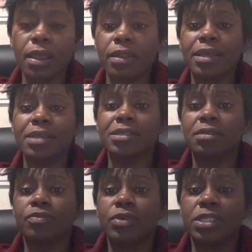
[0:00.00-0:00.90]
this
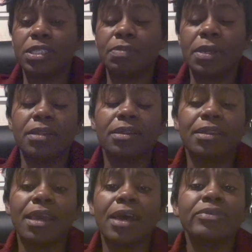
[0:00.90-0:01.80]
we spend
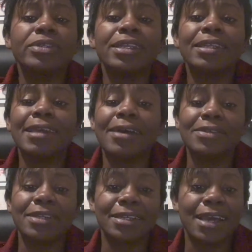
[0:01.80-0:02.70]
thousands and
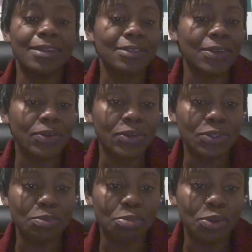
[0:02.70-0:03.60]
thousands of dollars on
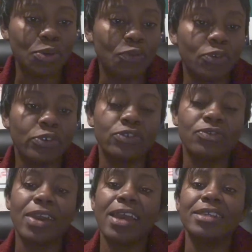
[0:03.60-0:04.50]
this beautiful
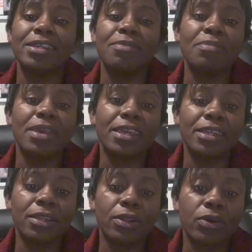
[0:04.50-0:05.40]
dress and
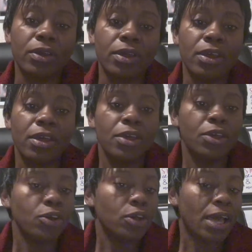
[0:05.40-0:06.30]
making it look
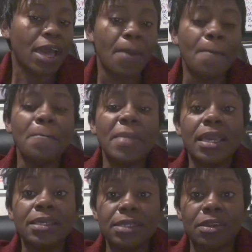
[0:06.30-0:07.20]

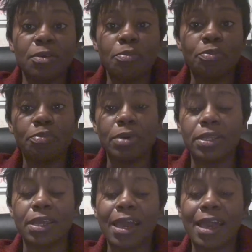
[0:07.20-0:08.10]
amazing,
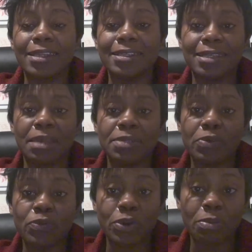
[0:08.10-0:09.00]
but at the same
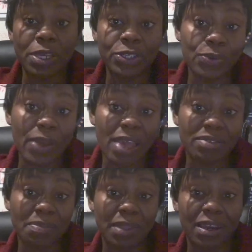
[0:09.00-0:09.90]
time we want to make sure we have
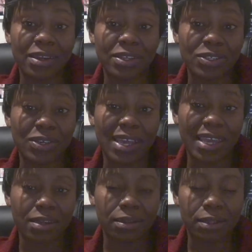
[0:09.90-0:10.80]
something on it to
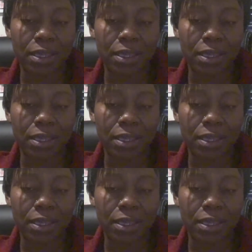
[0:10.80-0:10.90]
kind of